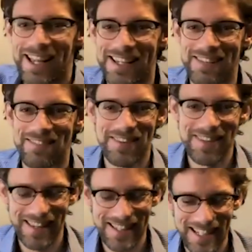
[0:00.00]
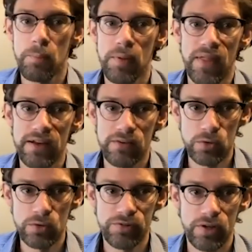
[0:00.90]
Let me redo that again. But they are
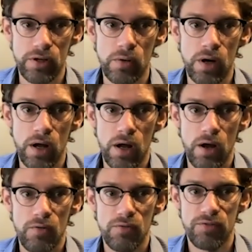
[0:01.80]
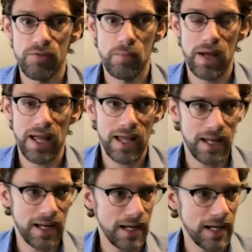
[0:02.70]
also, from
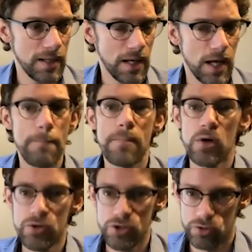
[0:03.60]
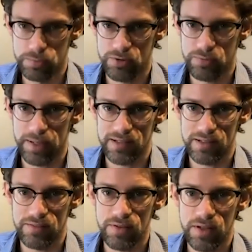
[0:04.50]
an emotional
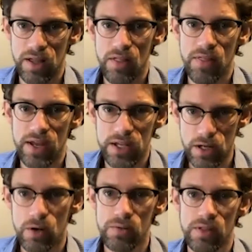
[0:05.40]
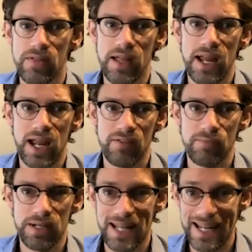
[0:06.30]
perspective, they know that they have
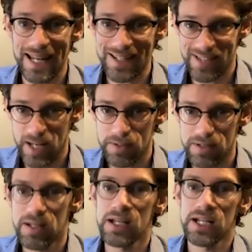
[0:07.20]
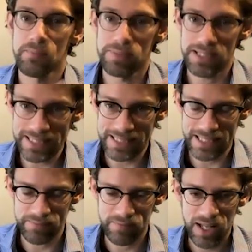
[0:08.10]
been examined
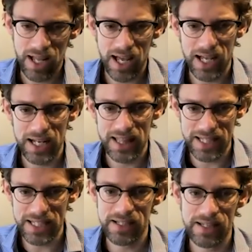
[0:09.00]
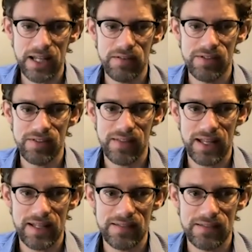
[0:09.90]
completely. And I think that there is
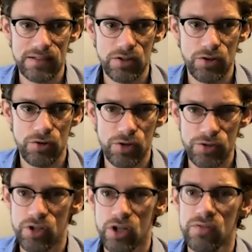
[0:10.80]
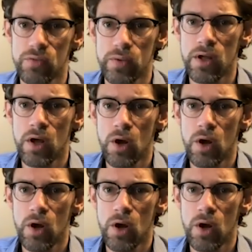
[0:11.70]
that crossover with